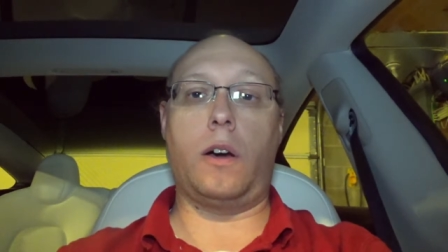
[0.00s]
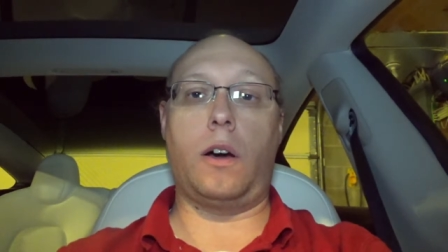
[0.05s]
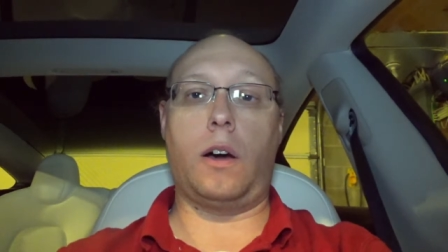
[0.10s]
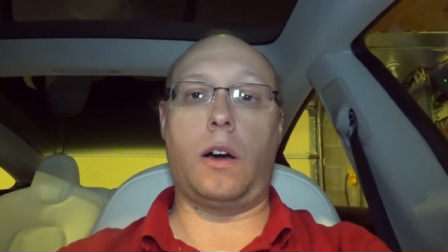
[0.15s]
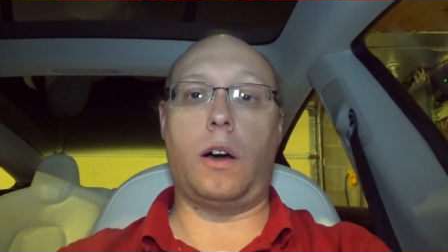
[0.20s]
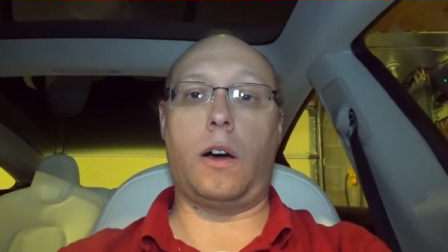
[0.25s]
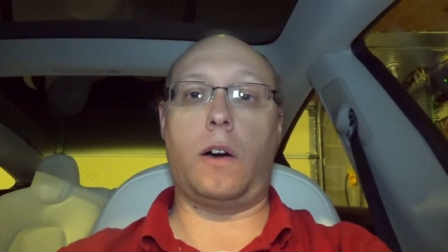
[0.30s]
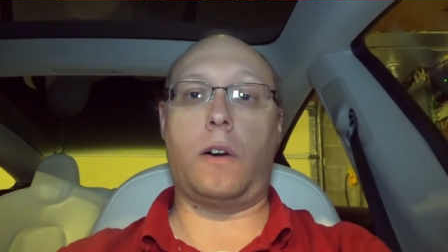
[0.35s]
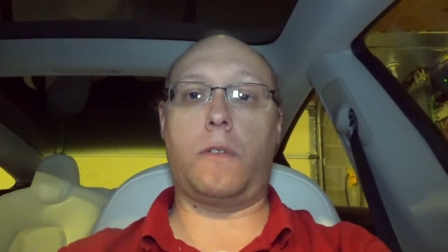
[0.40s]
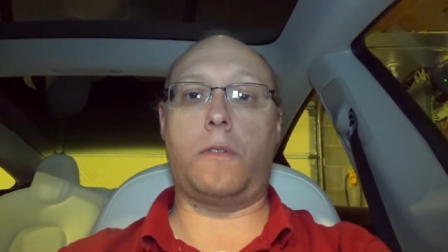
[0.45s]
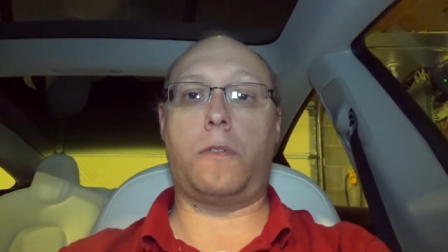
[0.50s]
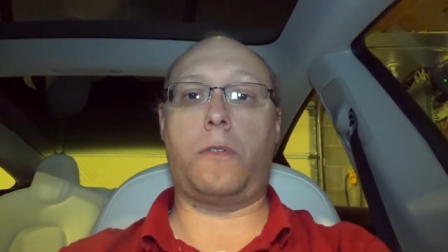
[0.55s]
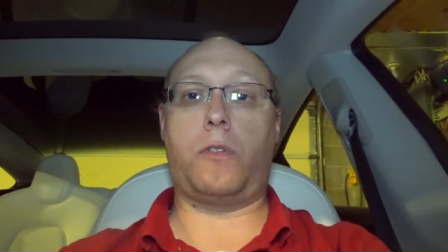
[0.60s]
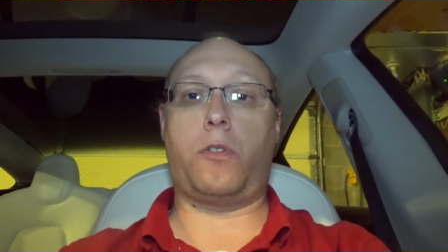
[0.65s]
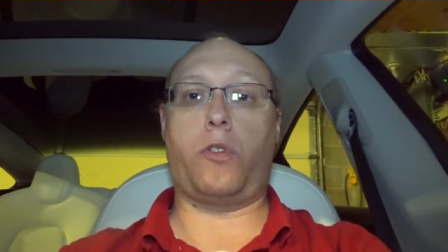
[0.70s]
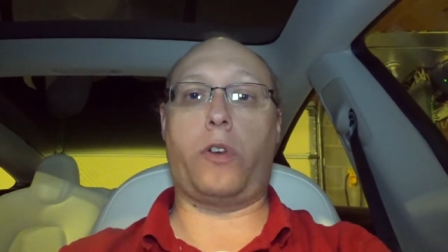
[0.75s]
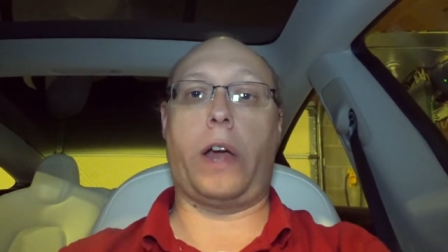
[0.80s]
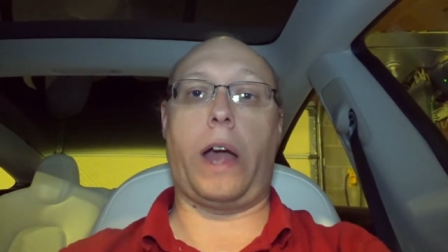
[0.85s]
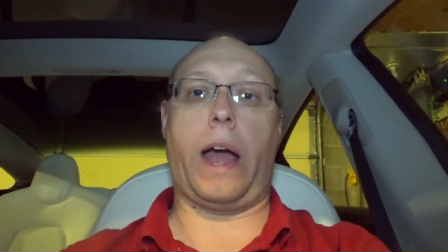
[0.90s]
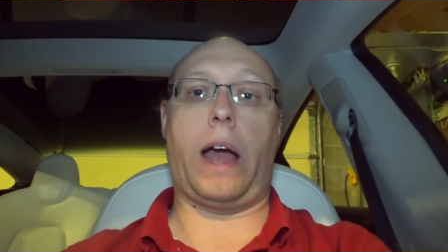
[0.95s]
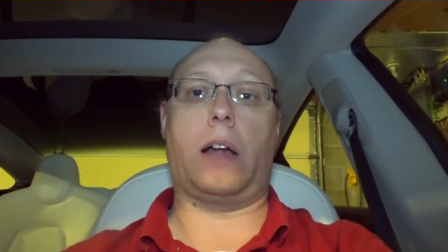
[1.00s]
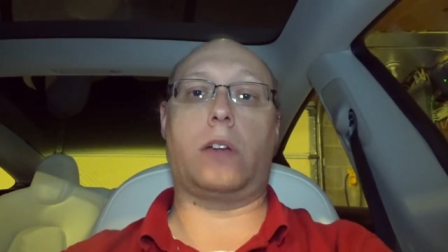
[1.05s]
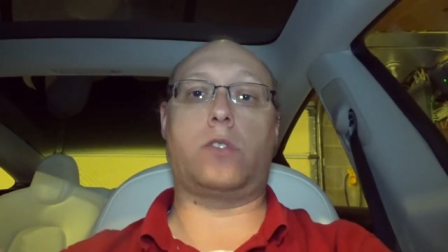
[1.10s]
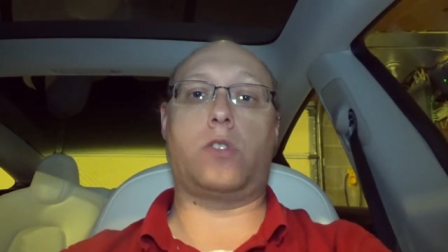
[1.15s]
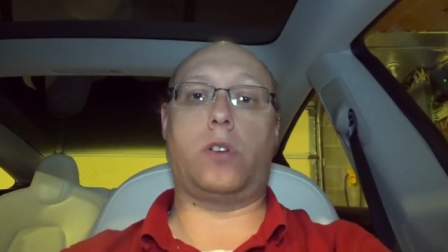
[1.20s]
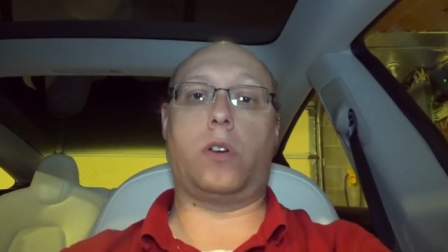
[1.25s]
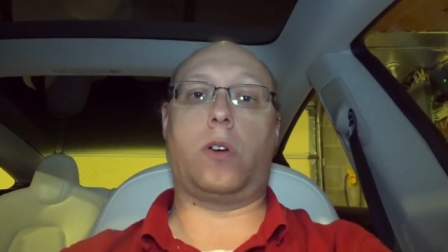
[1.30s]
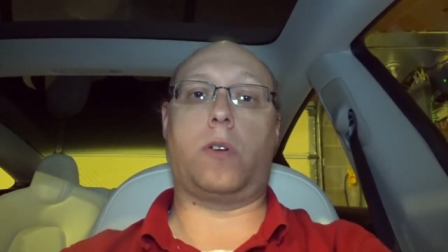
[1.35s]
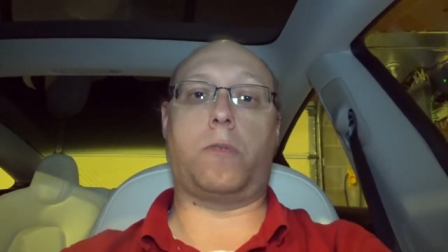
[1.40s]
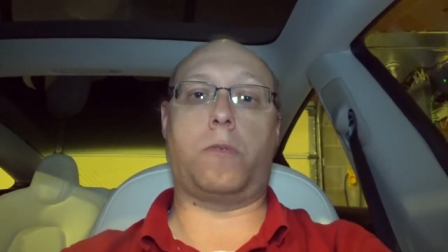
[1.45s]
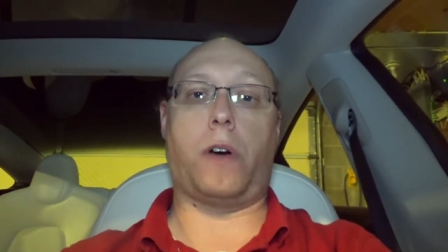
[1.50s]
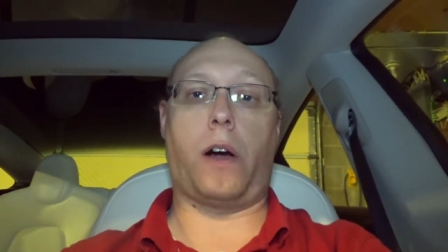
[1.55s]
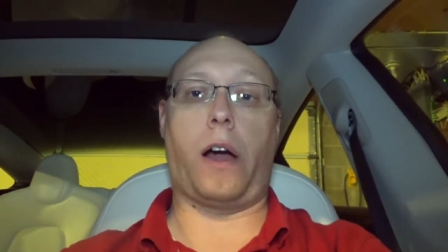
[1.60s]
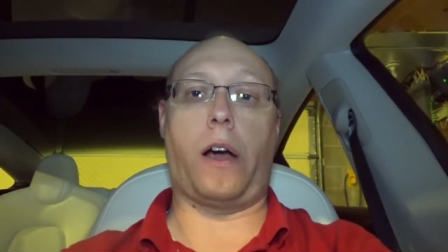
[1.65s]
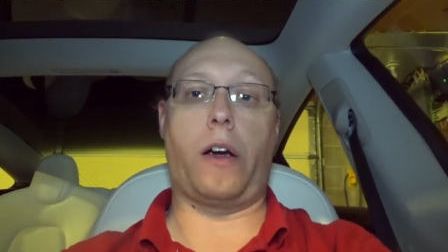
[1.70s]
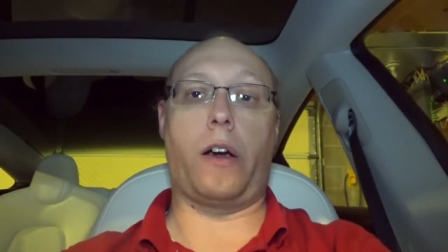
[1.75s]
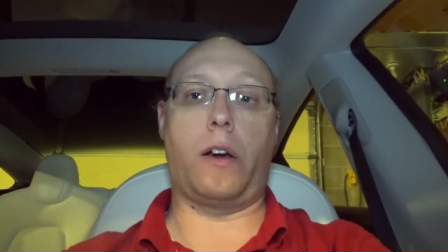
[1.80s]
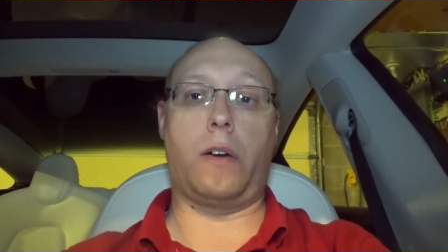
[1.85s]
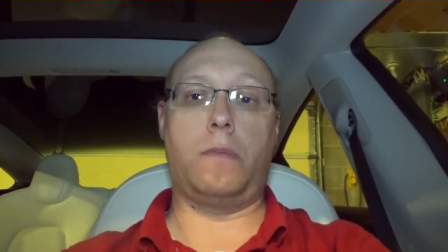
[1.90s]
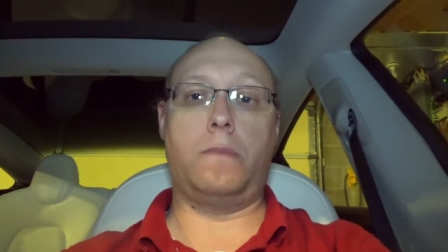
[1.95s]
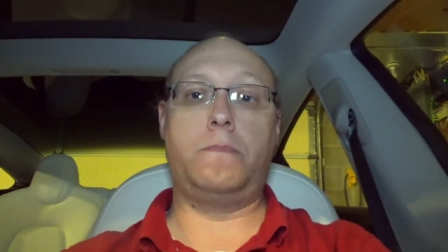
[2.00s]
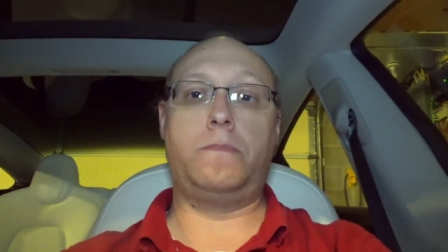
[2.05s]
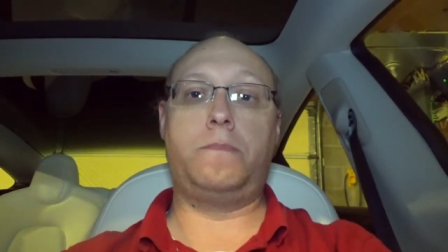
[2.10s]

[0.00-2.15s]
of reaction or fire.